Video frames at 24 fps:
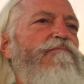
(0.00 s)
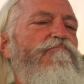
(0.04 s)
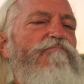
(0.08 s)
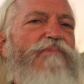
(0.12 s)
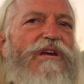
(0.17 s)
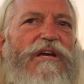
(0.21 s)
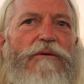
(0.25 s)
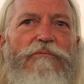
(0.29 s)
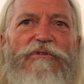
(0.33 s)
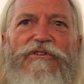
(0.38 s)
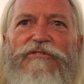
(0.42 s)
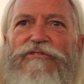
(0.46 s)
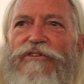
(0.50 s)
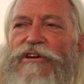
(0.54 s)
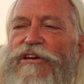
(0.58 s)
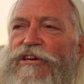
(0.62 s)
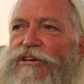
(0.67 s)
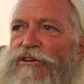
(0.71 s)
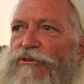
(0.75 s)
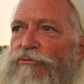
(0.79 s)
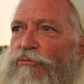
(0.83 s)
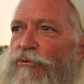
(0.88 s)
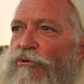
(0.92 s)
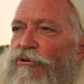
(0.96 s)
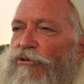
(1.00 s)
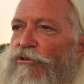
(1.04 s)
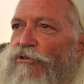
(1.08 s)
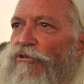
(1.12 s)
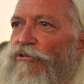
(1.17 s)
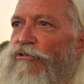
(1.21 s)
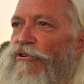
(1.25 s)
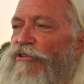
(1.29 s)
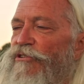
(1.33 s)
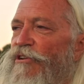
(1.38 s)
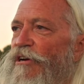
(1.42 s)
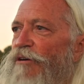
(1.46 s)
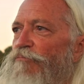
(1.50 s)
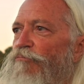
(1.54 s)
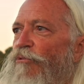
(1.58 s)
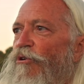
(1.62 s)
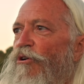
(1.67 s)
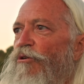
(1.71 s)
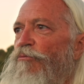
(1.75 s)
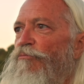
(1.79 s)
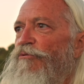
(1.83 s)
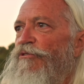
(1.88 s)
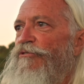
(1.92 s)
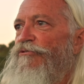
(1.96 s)
Maybe they were at that
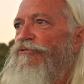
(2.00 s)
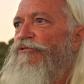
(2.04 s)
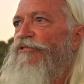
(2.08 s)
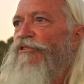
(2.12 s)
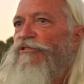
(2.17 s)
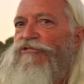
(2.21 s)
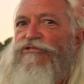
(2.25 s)
moment